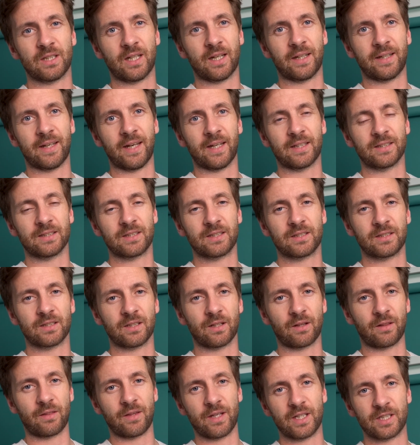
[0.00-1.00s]
against
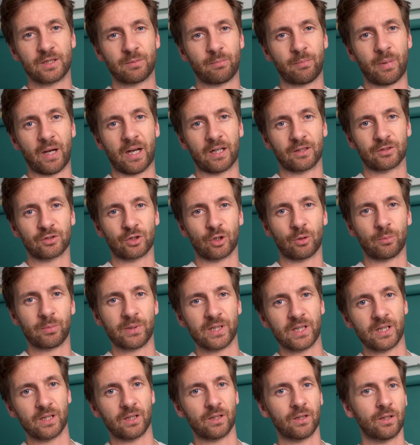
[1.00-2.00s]
this backdrop
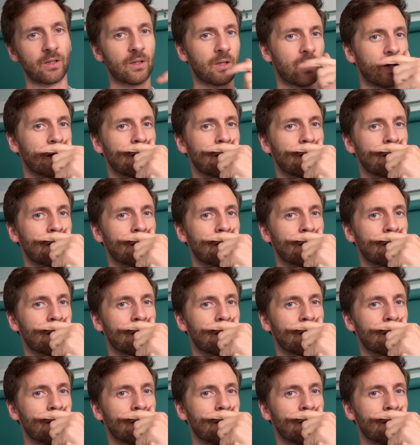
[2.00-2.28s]
here.